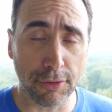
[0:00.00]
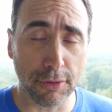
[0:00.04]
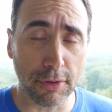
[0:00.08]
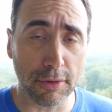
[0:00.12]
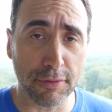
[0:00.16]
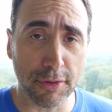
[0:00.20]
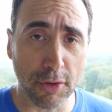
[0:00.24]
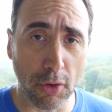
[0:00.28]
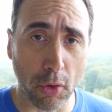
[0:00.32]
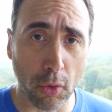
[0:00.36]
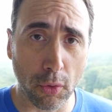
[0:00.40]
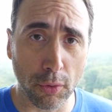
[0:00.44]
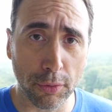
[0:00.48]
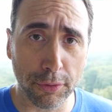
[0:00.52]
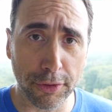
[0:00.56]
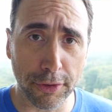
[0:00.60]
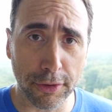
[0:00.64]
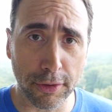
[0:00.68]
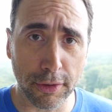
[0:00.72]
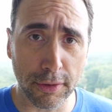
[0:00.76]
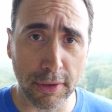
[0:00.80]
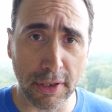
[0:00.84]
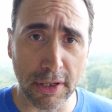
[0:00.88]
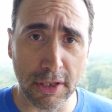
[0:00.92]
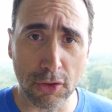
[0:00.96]
or even
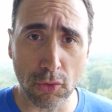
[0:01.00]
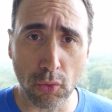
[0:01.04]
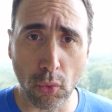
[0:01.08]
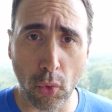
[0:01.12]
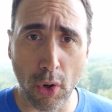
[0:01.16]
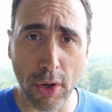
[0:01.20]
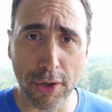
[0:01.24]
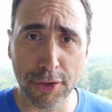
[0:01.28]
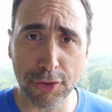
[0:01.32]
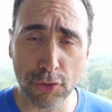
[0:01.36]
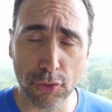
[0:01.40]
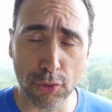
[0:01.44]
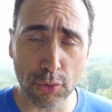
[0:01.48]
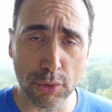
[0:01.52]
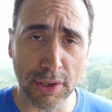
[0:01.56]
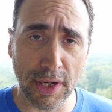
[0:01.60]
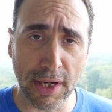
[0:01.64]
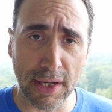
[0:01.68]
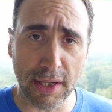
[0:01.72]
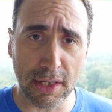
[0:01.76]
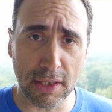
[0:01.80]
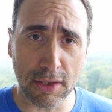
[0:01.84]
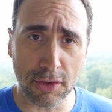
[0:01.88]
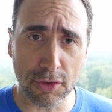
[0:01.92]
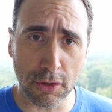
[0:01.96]
older, and you want to
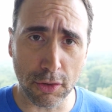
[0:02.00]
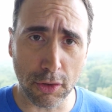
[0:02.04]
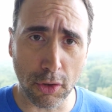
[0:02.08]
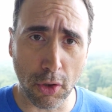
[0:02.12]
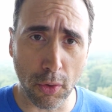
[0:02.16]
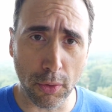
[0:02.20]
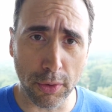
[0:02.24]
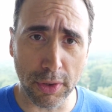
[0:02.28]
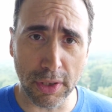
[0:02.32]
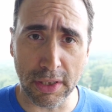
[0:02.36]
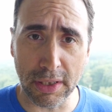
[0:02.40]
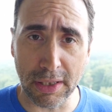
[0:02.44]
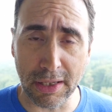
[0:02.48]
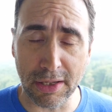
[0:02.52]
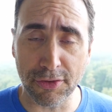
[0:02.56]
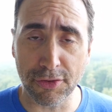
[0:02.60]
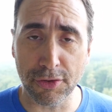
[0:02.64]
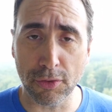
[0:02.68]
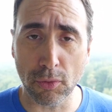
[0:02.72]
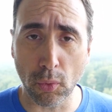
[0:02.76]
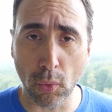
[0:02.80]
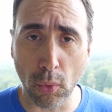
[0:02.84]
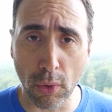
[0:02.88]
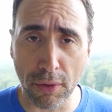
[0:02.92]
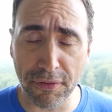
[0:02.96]
get into coding? Is
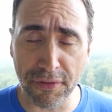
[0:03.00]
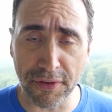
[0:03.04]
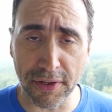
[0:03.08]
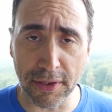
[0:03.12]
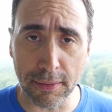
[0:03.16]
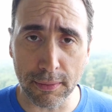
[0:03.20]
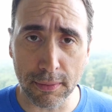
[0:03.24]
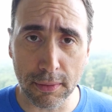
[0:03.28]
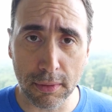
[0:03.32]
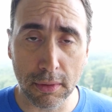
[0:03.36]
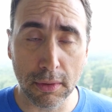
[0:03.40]
it worth it?